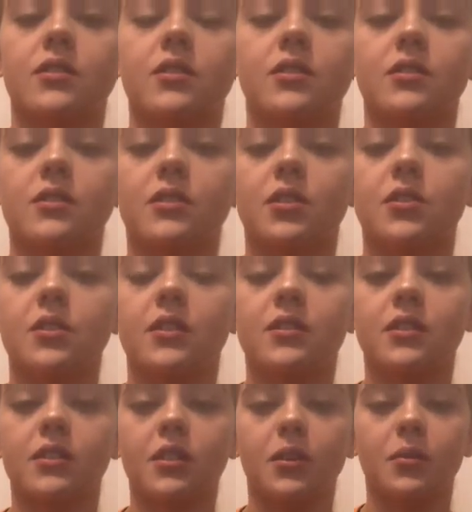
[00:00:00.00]
Let's do this,
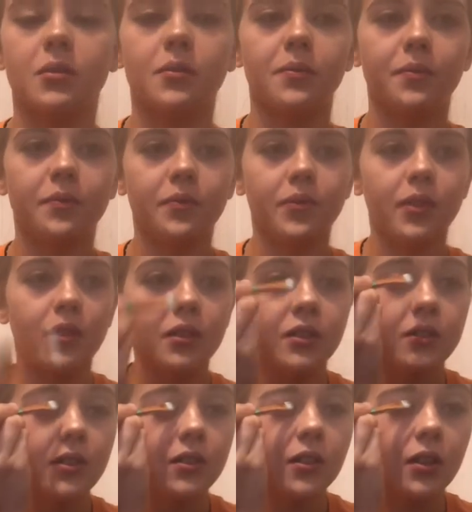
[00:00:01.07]
and this
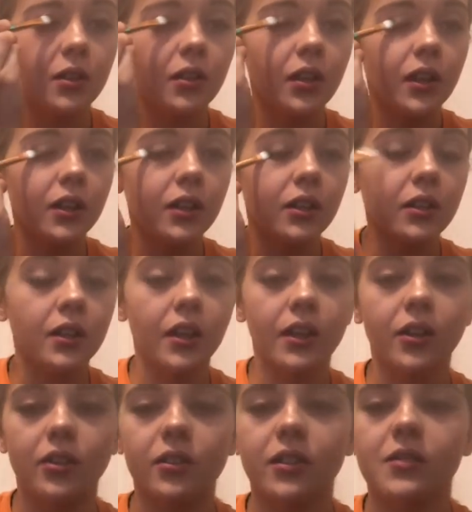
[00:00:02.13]
is going to lay it
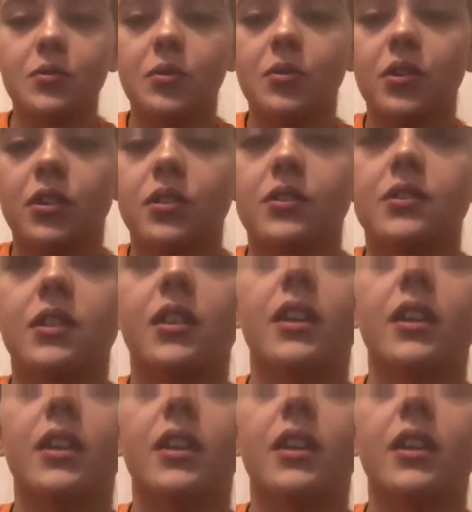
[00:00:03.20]
down. That's what we're going to use to lay